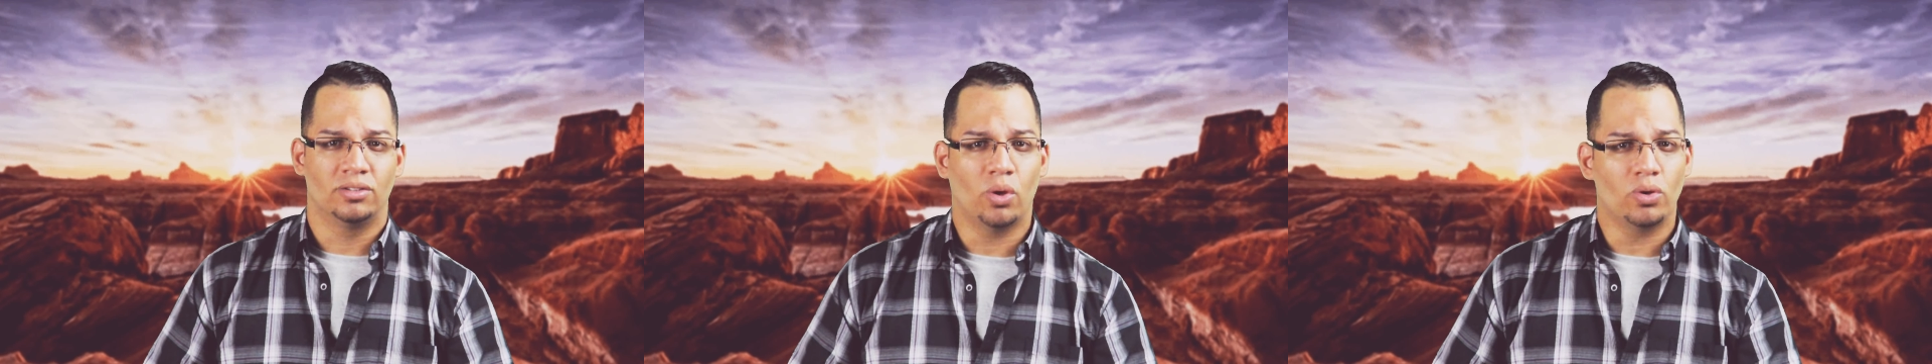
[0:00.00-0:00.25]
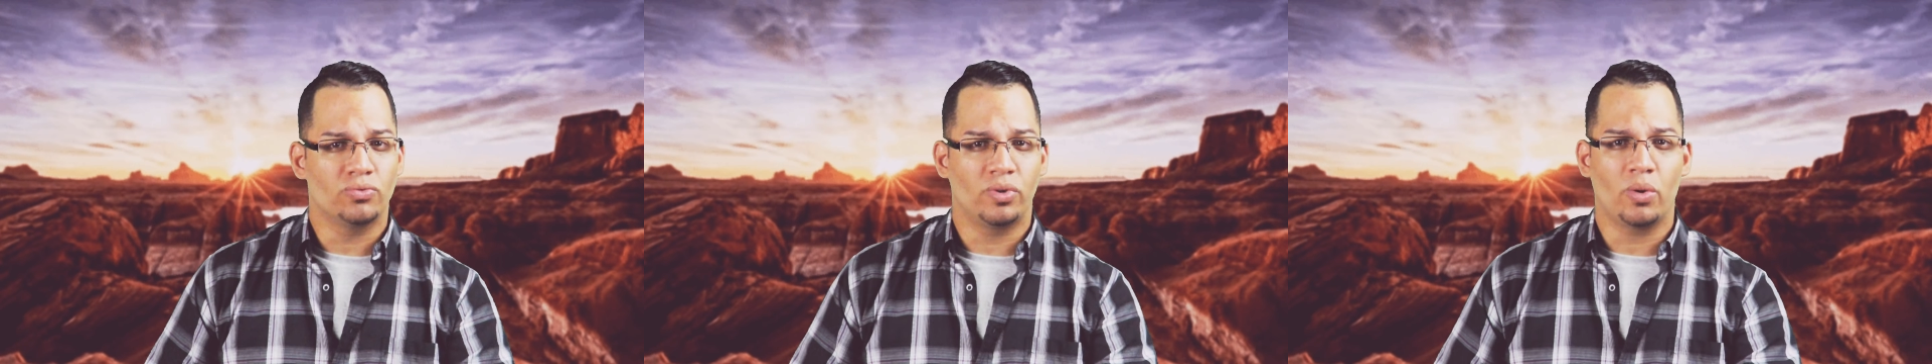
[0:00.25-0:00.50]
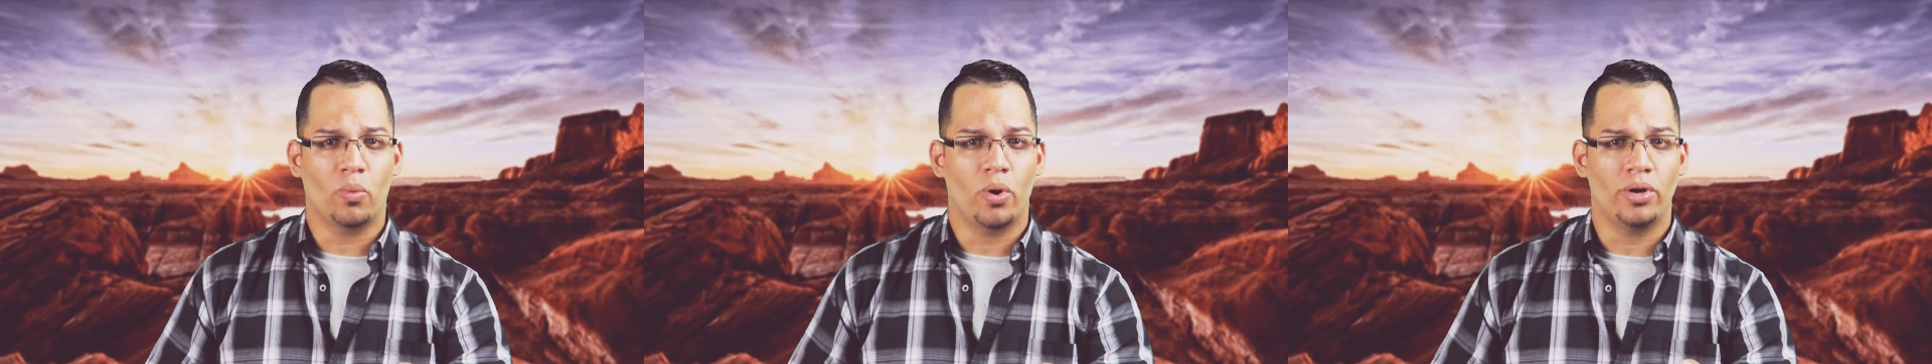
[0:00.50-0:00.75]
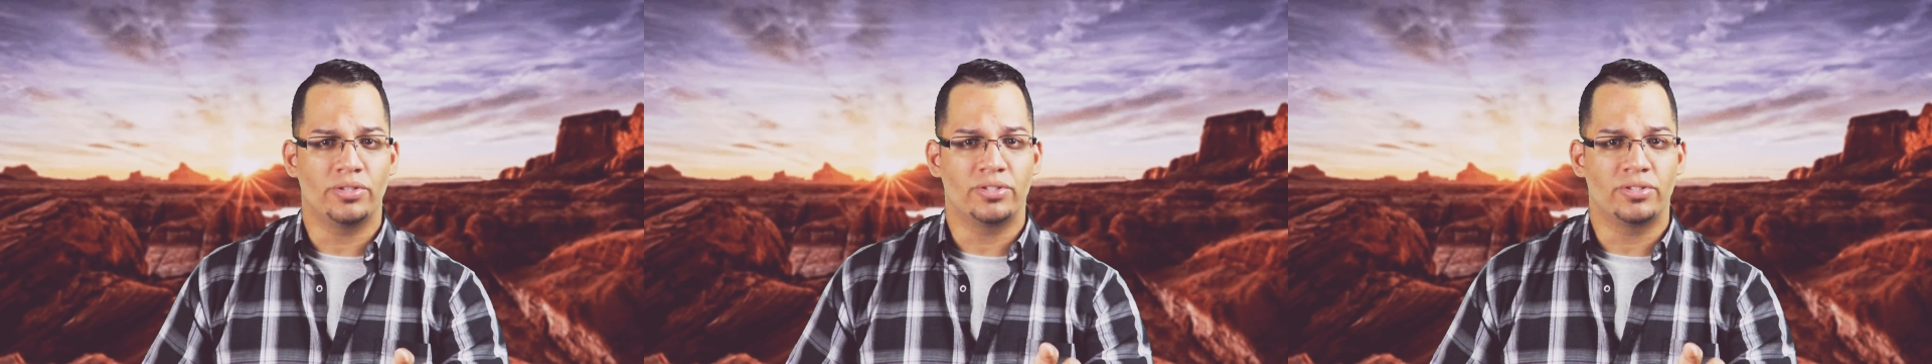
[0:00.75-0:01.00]
Those three
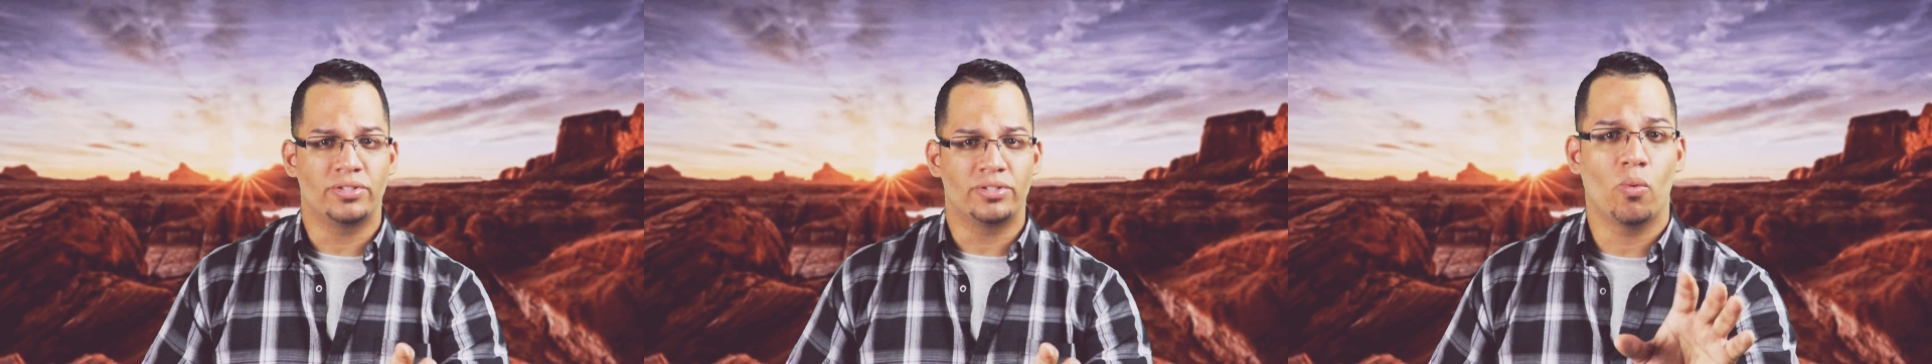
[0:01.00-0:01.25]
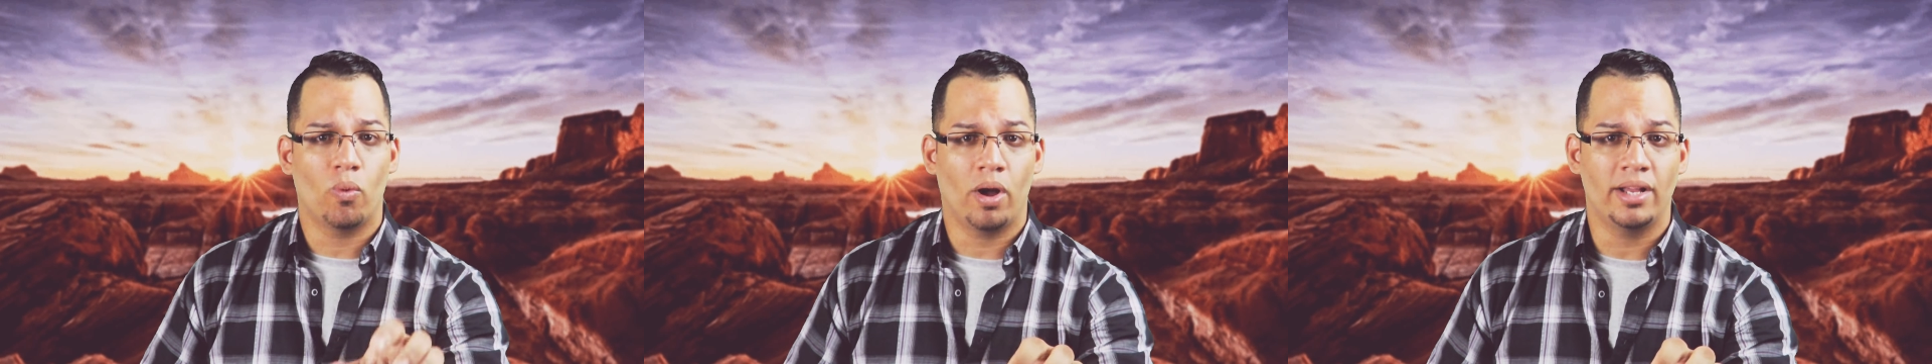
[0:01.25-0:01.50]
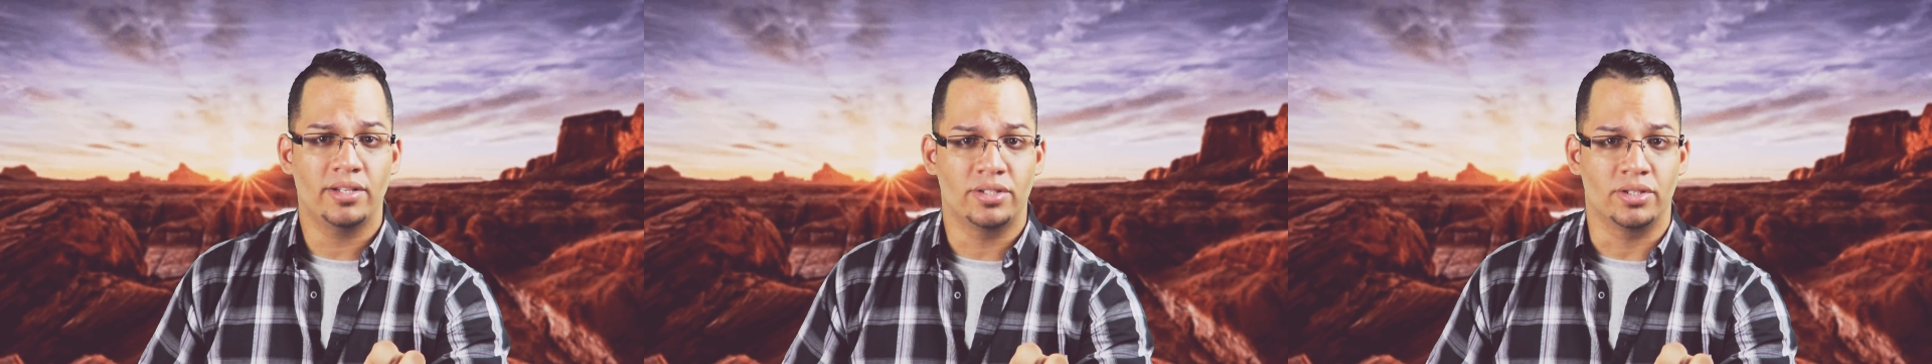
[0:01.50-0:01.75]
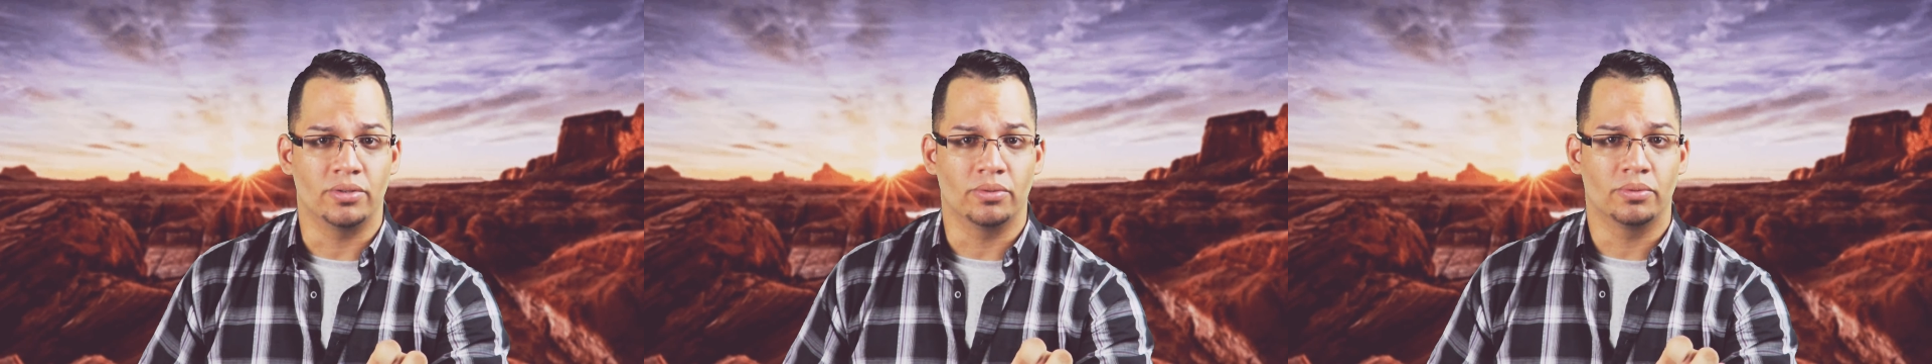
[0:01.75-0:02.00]
words I
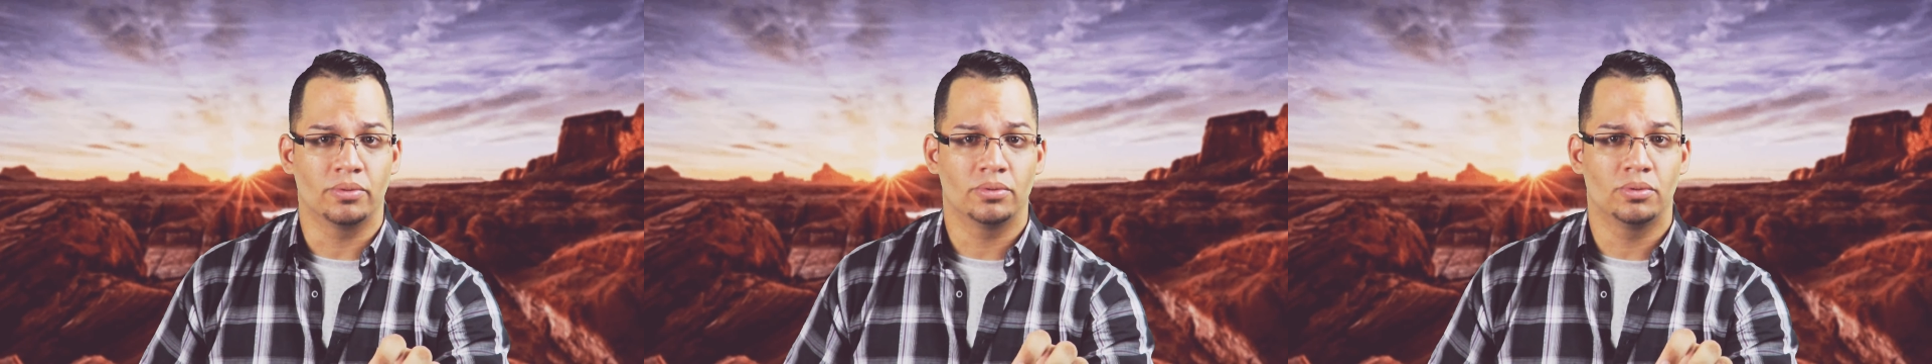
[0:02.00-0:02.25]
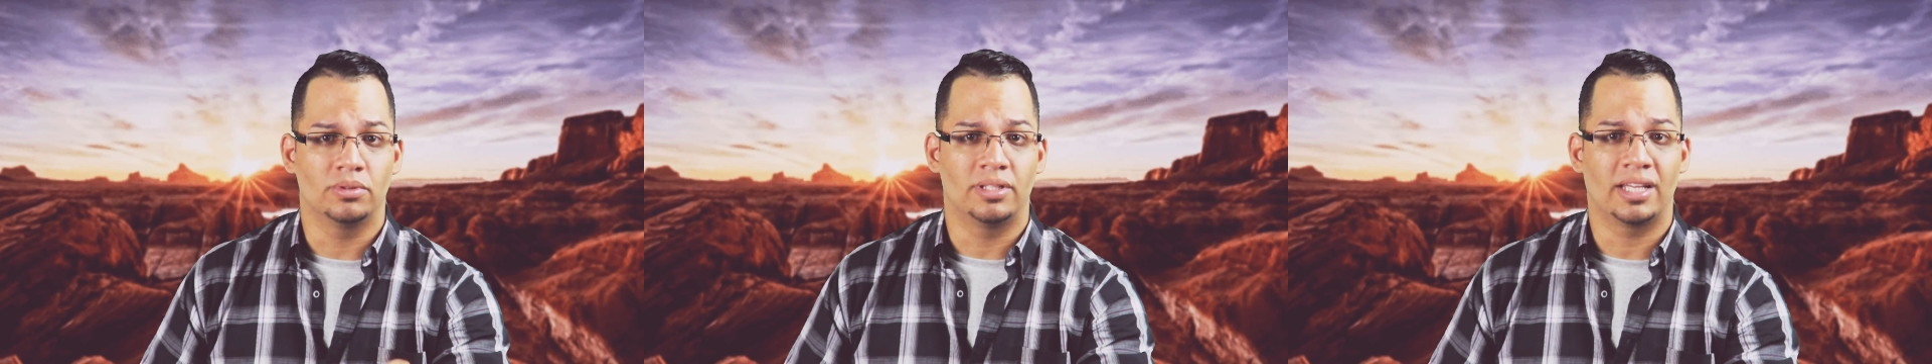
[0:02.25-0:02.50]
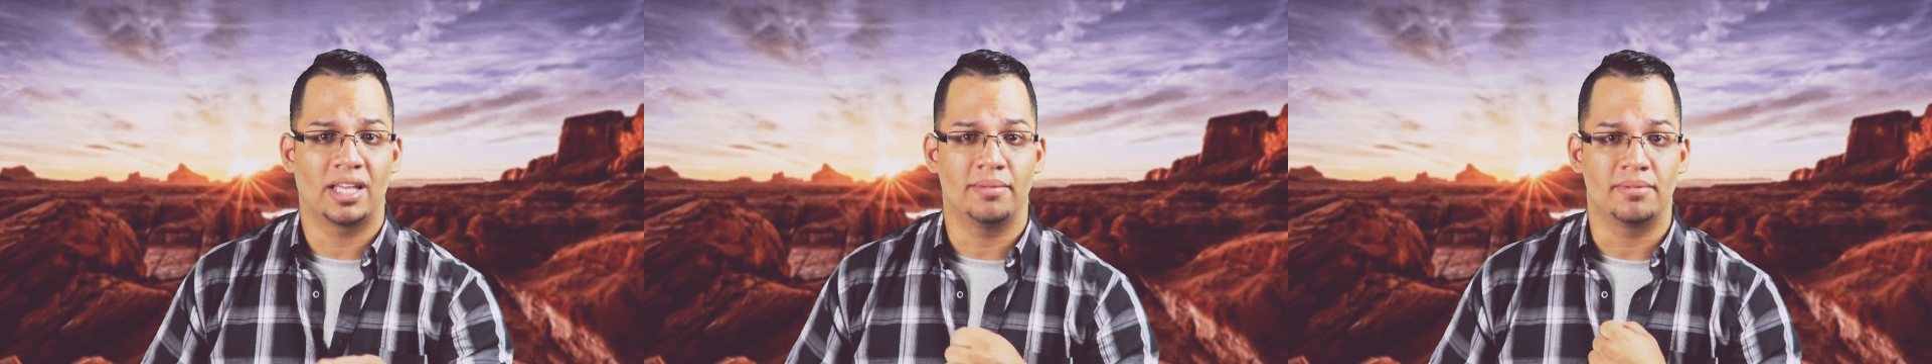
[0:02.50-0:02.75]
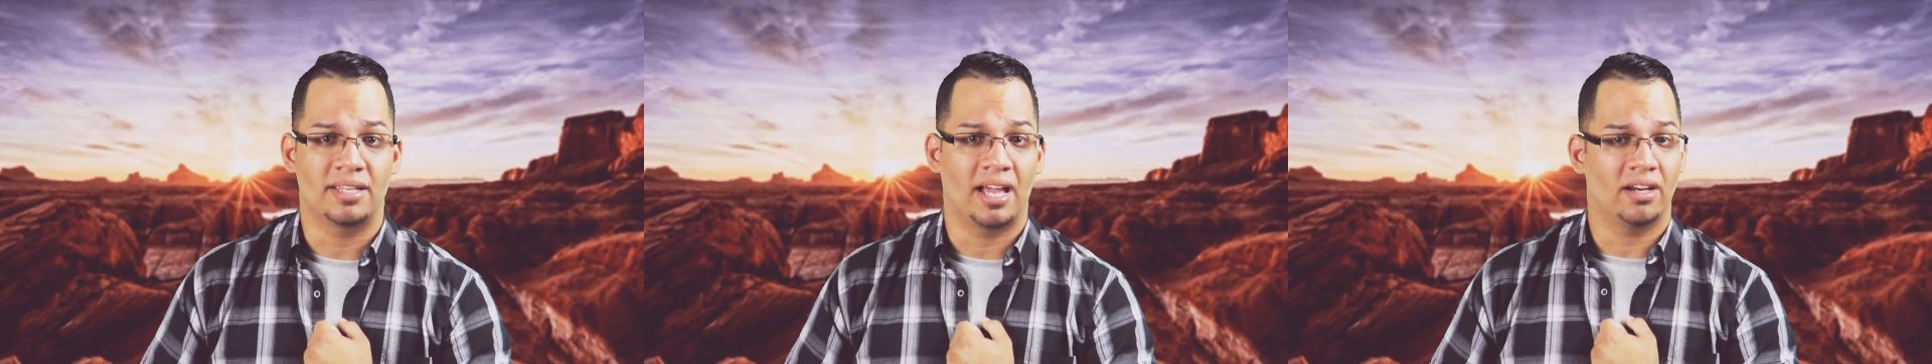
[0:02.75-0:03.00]
want you to take
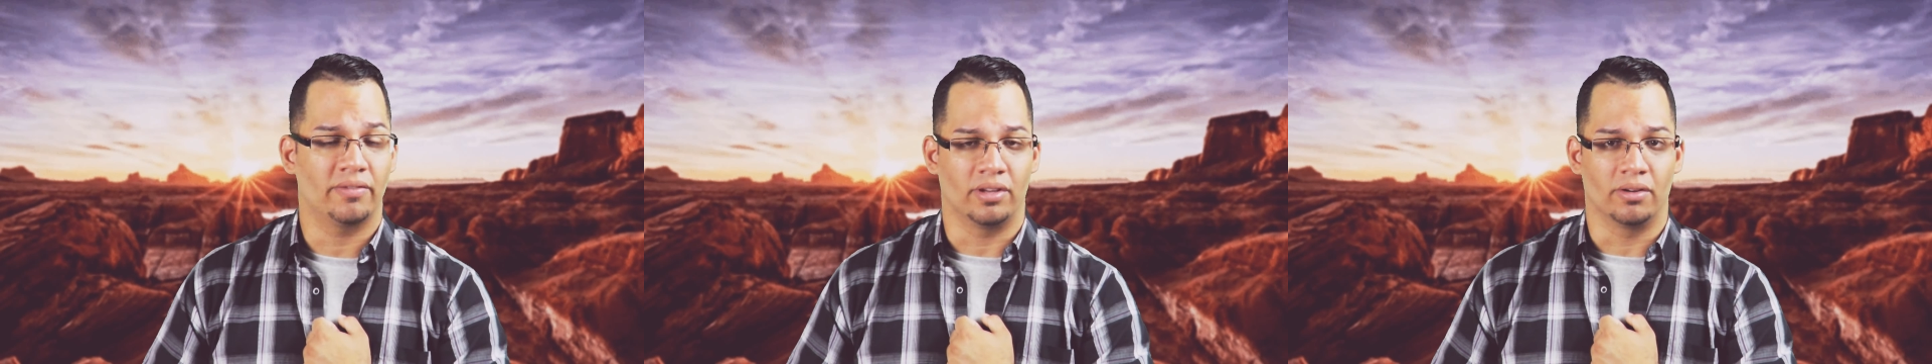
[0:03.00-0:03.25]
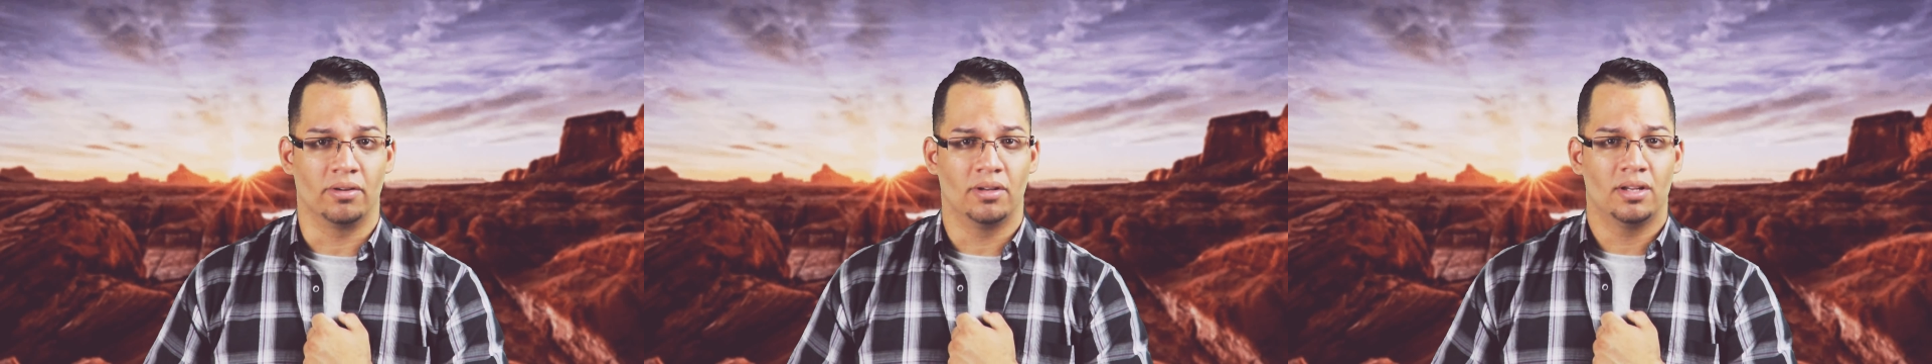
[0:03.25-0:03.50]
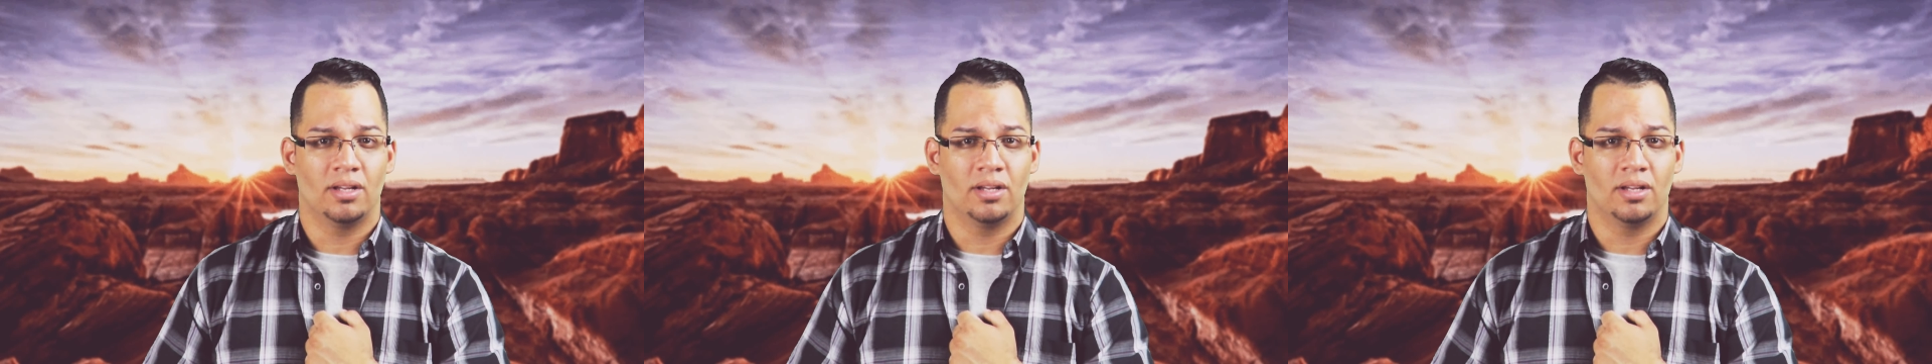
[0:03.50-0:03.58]
it inside of you.